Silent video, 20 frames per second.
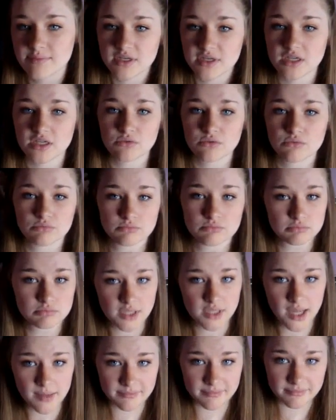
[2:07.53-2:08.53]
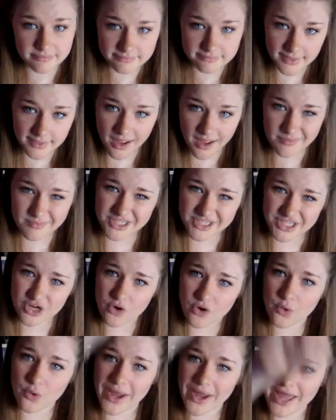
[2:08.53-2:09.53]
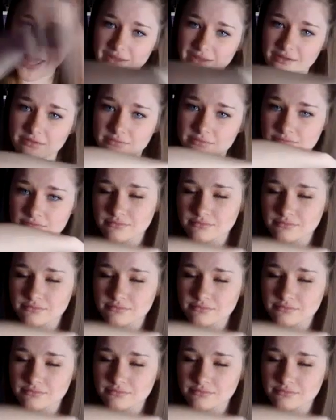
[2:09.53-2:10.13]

something new coming your way.